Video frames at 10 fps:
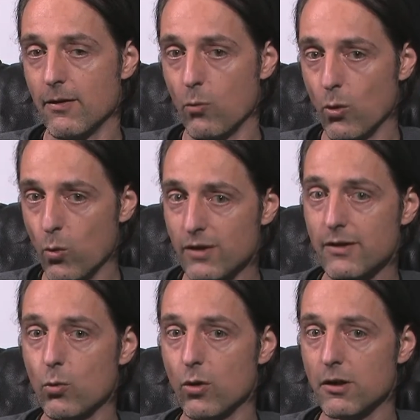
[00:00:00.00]

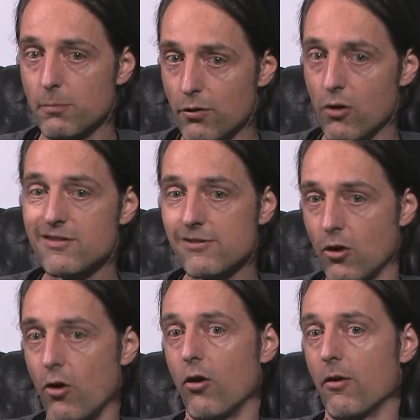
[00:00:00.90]
what approached
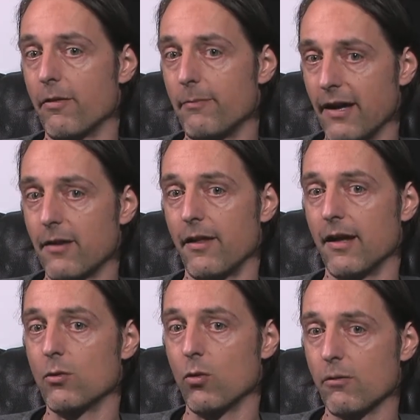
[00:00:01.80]
Earth back
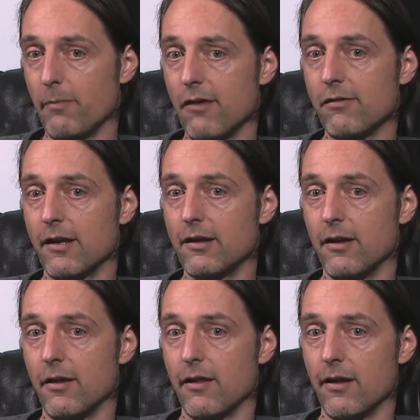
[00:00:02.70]
then was
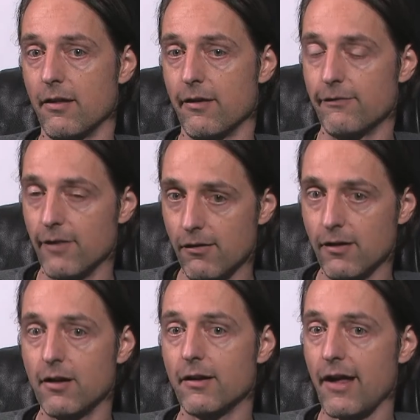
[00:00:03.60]
basically the
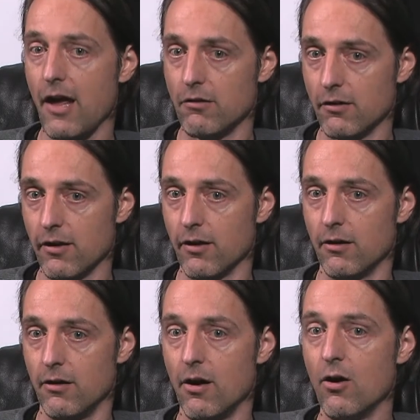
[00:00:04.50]
physical
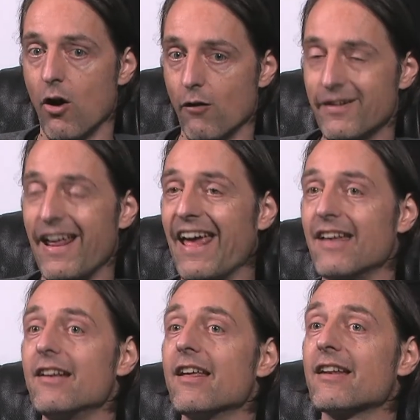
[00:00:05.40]
carrier of an
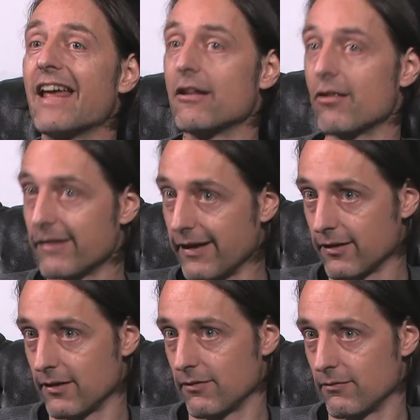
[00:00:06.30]
alien
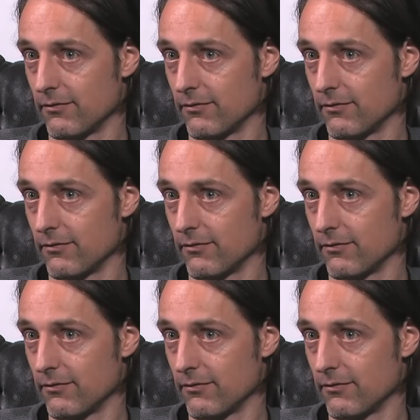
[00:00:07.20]
instinct.